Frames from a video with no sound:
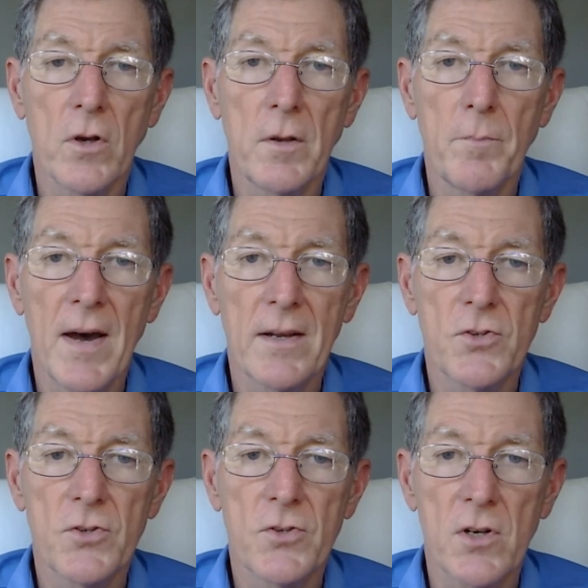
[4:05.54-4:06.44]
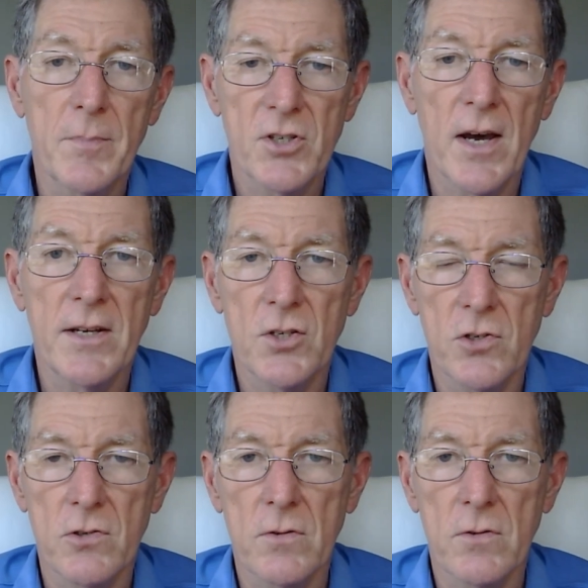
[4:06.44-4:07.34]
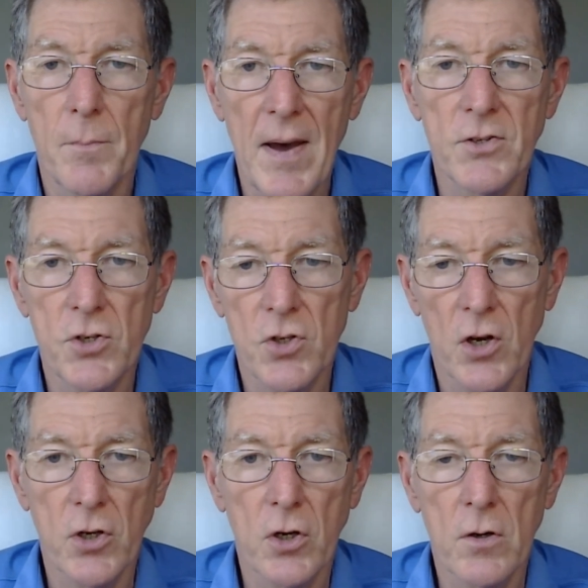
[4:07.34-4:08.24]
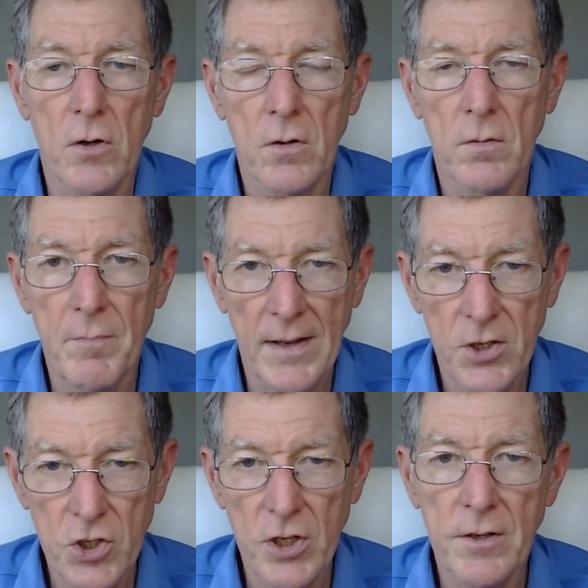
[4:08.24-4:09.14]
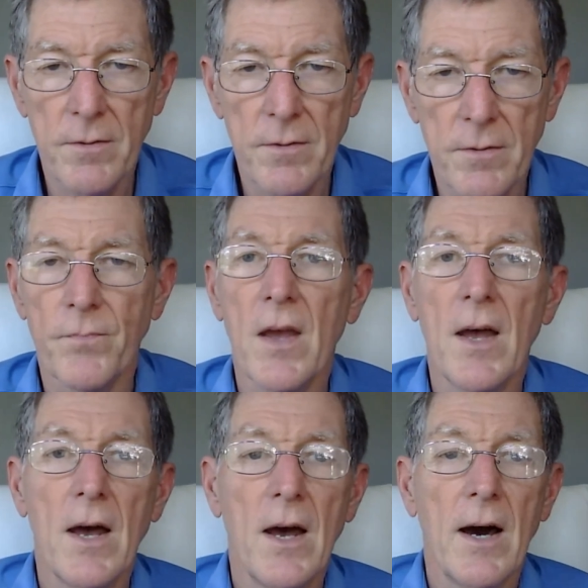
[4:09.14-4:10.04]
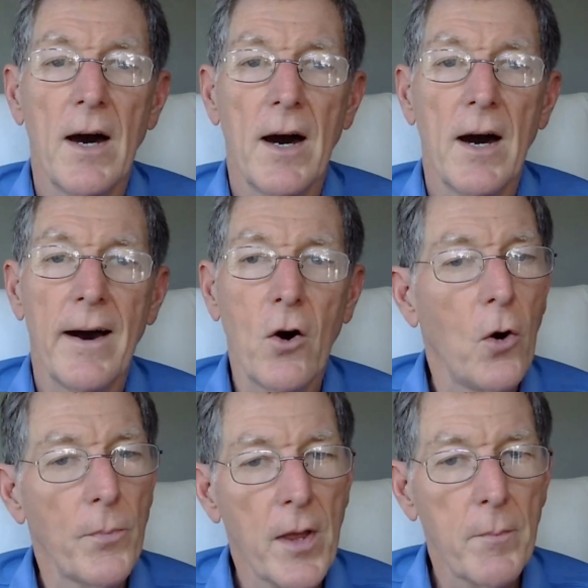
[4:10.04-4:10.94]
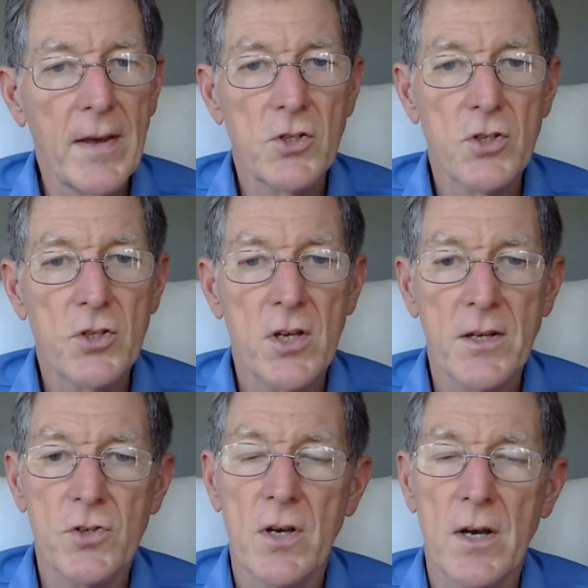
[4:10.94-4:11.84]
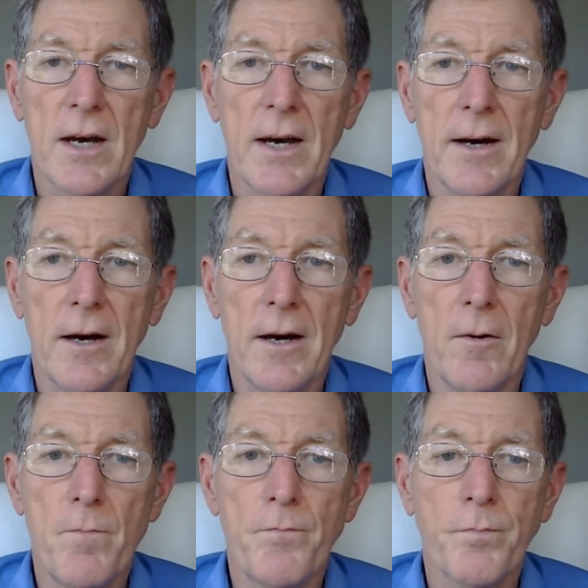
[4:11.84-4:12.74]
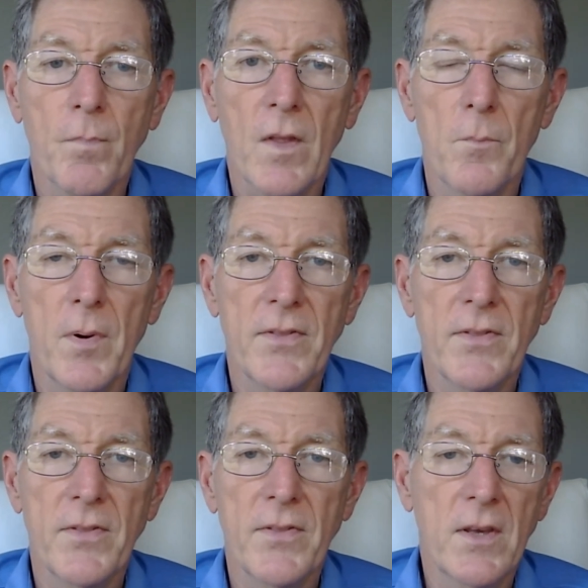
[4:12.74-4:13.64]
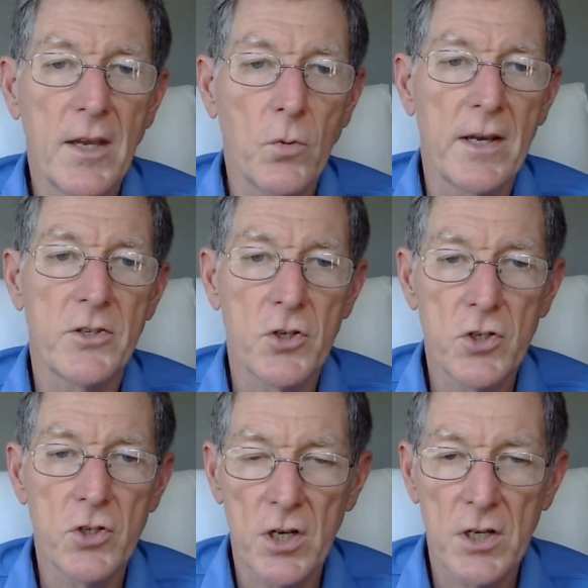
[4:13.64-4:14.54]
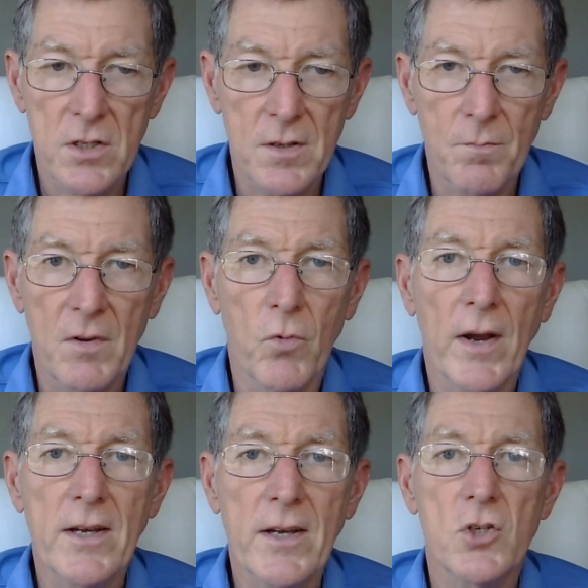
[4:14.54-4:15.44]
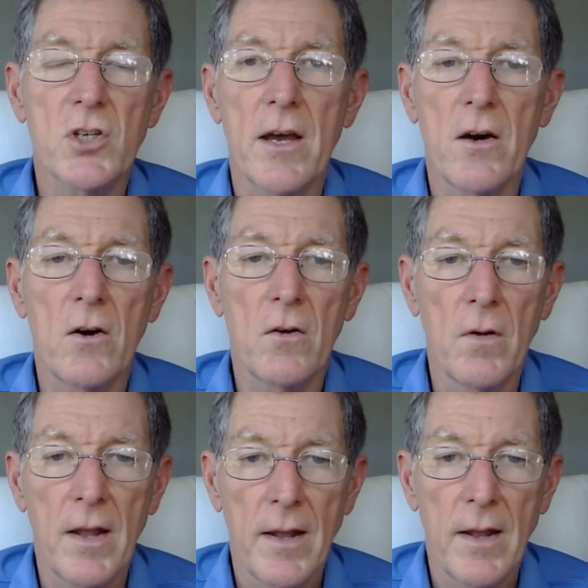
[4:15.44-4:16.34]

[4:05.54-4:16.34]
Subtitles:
in balance or not, besides the balances on your balance sheet. I hope that made sense. But the key to it is just reconcile